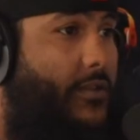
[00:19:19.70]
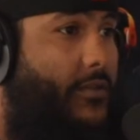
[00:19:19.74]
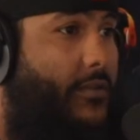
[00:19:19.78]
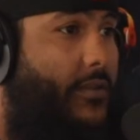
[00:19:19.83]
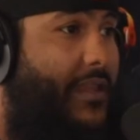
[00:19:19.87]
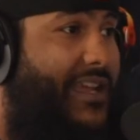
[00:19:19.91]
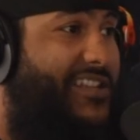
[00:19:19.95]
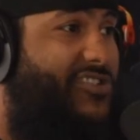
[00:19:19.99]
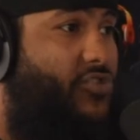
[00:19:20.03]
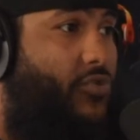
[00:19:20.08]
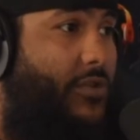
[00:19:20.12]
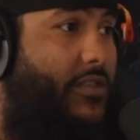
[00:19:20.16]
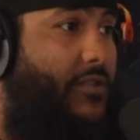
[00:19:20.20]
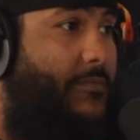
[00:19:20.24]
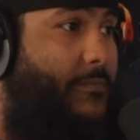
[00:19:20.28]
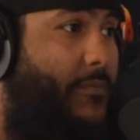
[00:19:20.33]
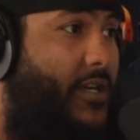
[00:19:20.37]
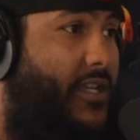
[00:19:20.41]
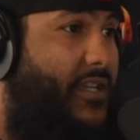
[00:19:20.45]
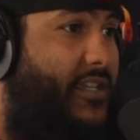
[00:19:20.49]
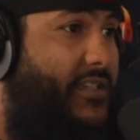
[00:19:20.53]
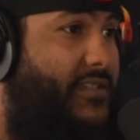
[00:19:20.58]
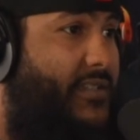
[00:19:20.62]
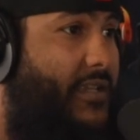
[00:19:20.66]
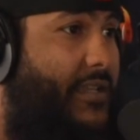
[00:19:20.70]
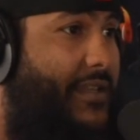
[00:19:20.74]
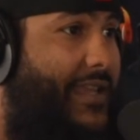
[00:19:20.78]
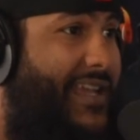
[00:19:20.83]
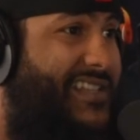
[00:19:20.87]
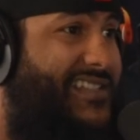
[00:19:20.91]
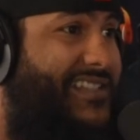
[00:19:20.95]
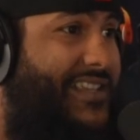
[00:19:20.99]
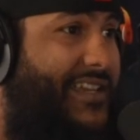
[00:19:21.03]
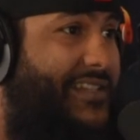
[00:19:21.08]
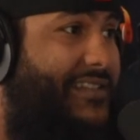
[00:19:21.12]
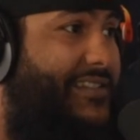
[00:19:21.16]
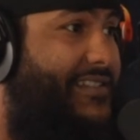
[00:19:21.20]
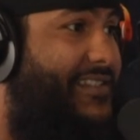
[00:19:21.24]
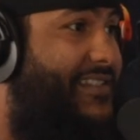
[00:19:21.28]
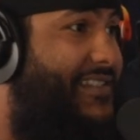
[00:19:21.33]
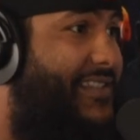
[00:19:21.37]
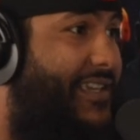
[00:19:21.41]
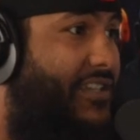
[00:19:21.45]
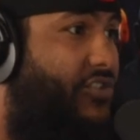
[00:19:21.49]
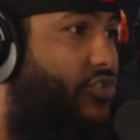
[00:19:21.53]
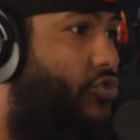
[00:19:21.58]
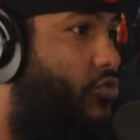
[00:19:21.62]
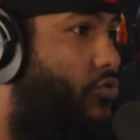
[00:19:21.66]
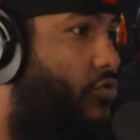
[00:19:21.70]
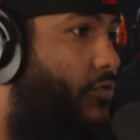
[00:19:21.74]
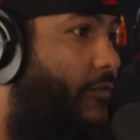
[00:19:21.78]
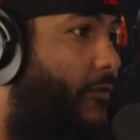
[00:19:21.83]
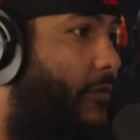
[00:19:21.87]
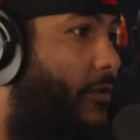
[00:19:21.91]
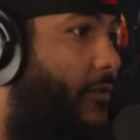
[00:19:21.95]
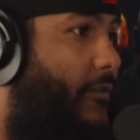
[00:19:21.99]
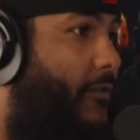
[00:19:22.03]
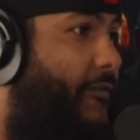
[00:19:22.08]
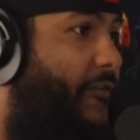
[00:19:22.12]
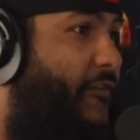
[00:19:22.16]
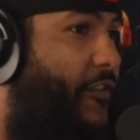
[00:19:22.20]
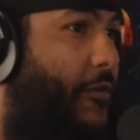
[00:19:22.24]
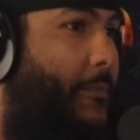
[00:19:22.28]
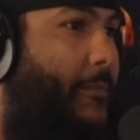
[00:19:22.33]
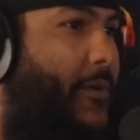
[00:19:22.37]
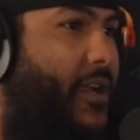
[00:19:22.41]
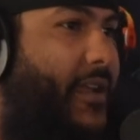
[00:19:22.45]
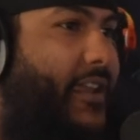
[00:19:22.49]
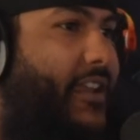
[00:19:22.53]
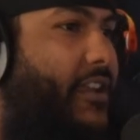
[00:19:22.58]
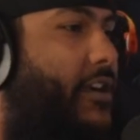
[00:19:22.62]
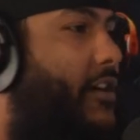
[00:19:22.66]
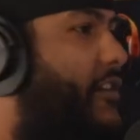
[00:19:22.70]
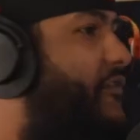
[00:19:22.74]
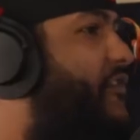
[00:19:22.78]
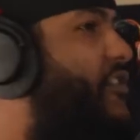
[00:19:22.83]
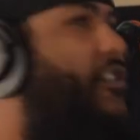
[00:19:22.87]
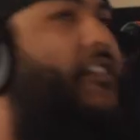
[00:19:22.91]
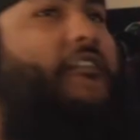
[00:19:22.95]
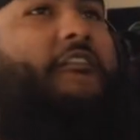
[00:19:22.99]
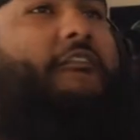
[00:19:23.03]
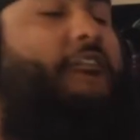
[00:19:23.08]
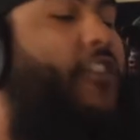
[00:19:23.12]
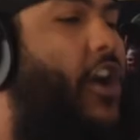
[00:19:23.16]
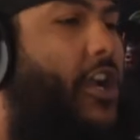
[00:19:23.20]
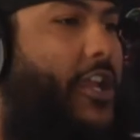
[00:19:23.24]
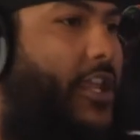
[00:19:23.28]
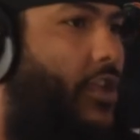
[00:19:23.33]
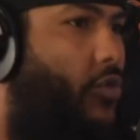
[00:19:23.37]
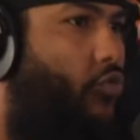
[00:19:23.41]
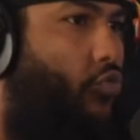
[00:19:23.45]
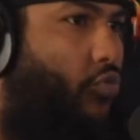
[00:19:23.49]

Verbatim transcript: that's where the money's. That's like the central for money of the fucking if